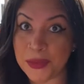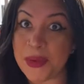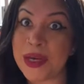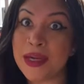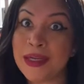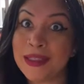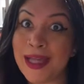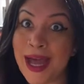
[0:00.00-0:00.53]

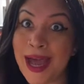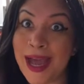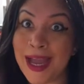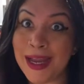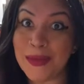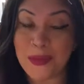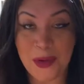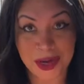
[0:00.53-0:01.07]
Well,
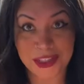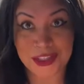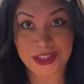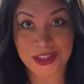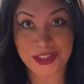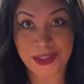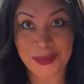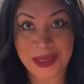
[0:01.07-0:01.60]
I watched
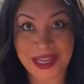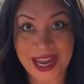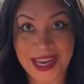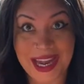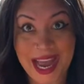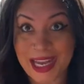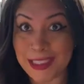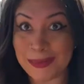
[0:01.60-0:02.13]
it this
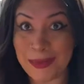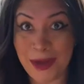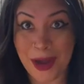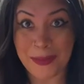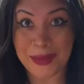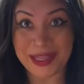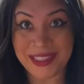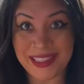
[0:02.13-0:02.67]
weekend as
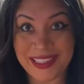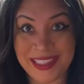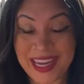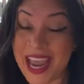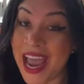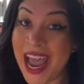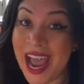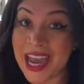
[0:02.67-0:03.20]
promised
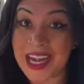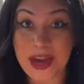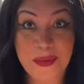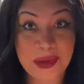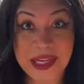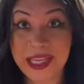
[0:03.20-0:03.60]
and I want to